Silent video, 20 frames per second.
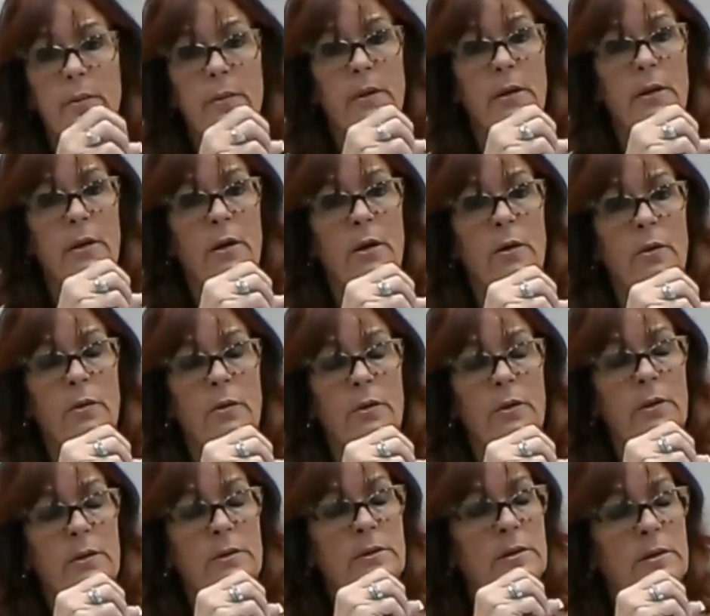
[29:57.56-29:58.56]
you
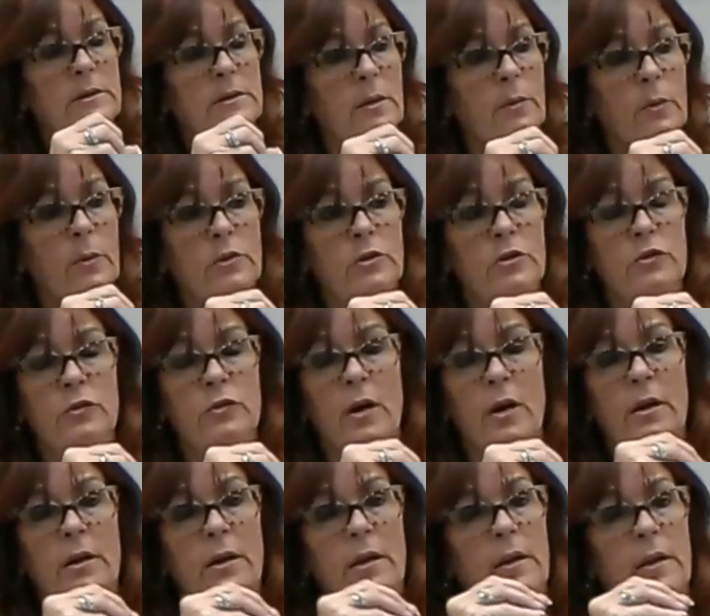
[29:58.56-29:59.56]
see someone
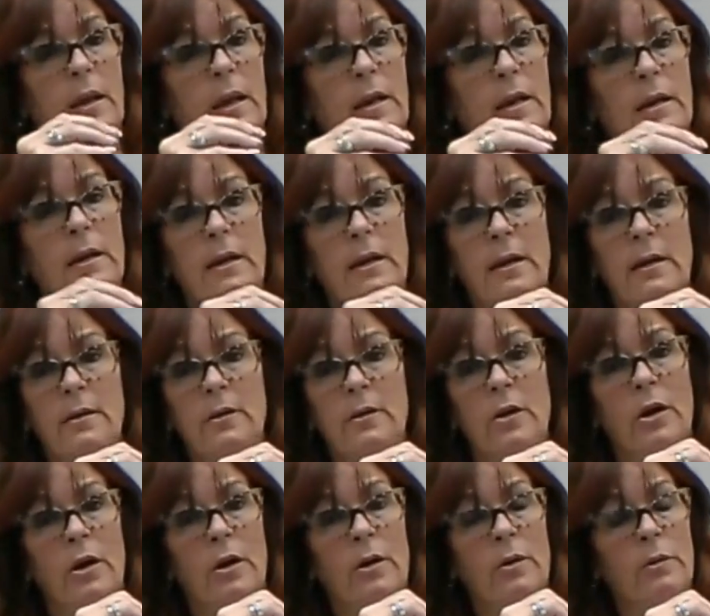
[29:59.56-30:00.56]
struggle and they
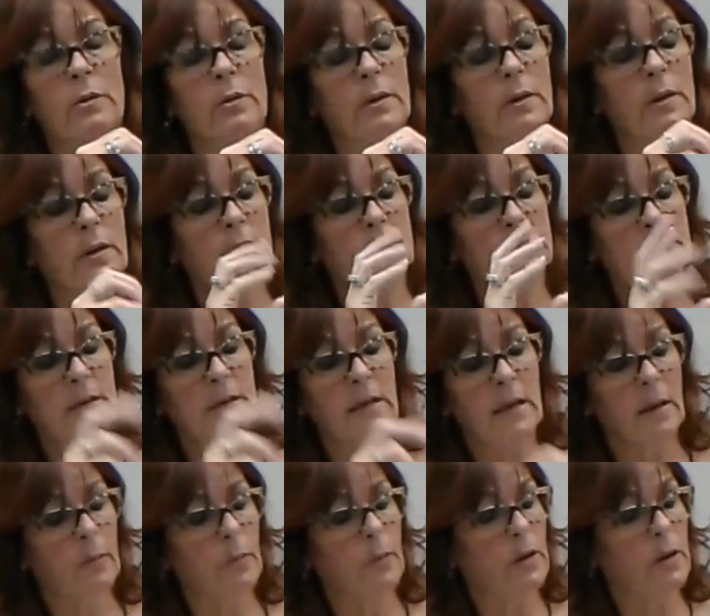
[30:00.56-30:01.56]
need, a
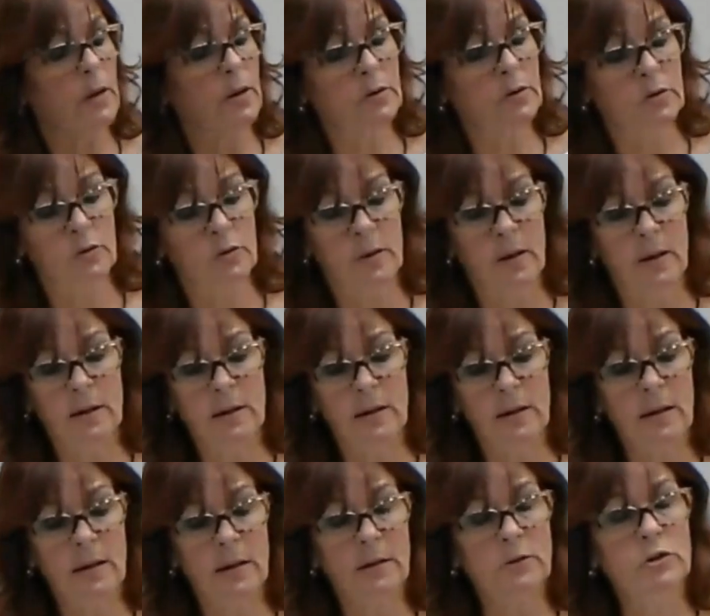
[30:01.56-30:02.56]
sandwich, or they
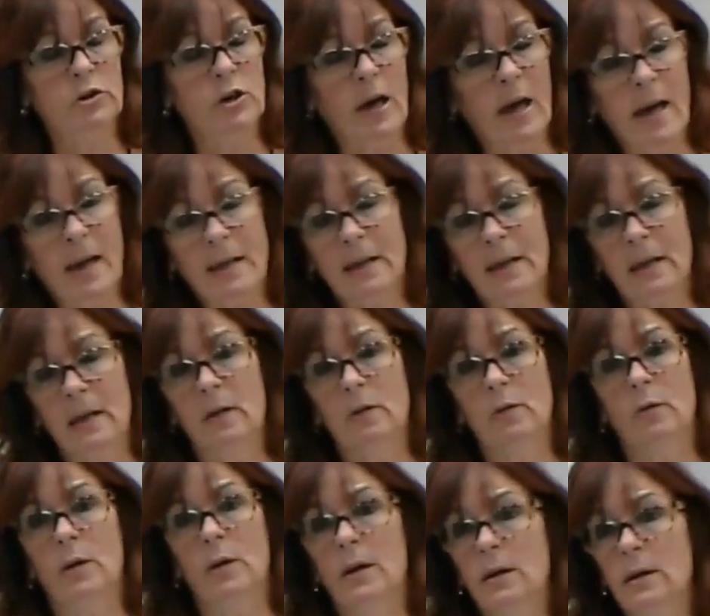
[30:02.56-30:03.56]
need a
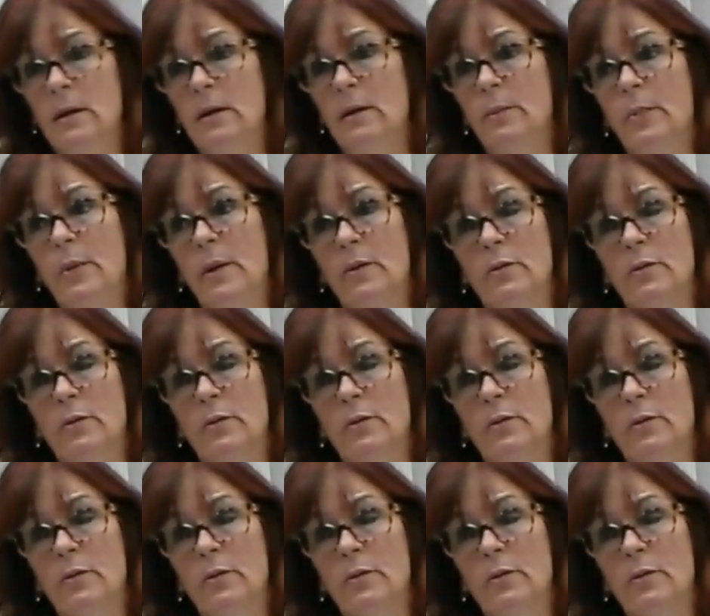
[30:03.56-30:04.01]
jacket, or they need a pair